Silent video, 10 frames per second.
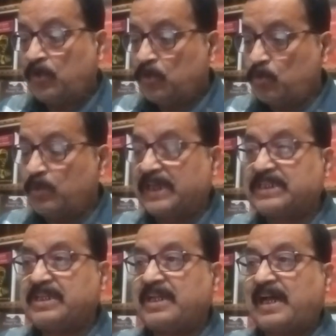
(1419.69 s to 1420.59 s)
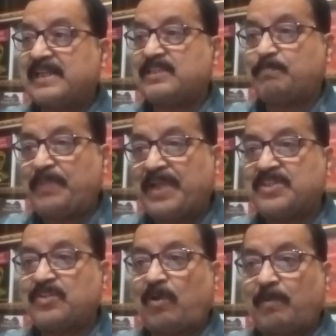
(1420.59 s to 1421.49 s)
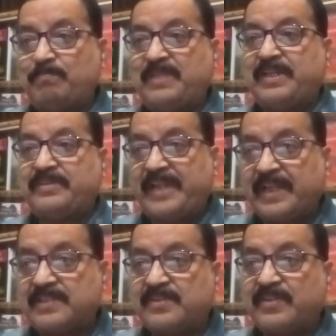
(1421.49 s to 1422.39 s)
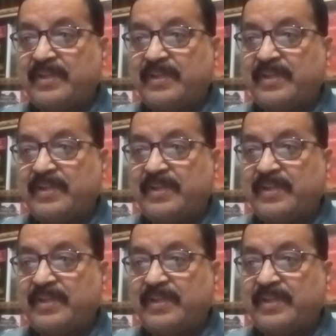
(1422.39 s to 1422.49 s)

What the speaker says: to other aspects of the text